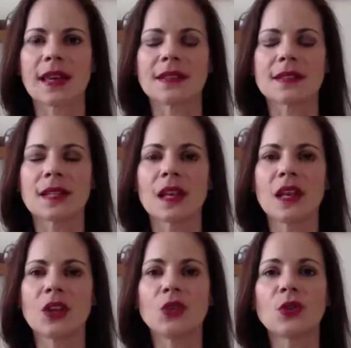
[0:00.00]
And
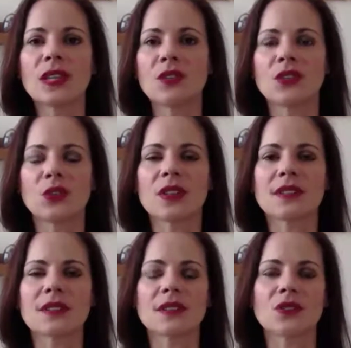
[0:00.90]
you can even do
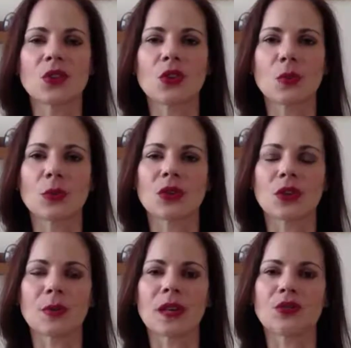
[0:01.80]
this as a solopreneur